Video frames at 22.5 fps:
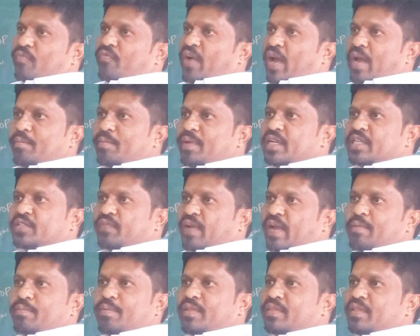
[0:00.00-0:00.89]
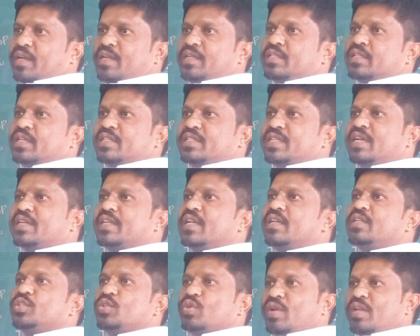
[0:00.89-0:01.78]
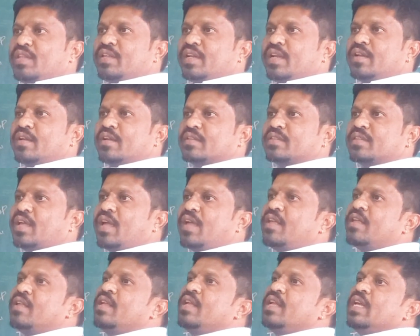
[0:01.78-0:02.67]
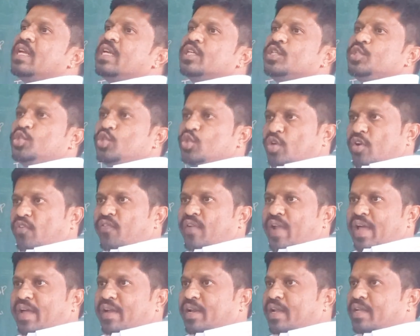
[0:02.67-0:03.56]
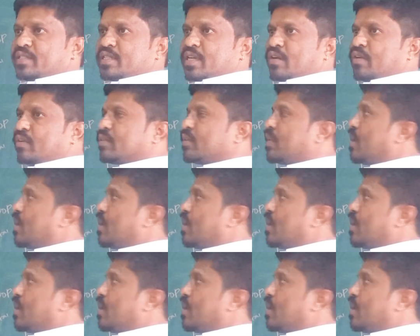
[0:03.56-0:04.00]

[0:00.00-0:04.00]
5 minus 5 result is 0 is the 0 flag result.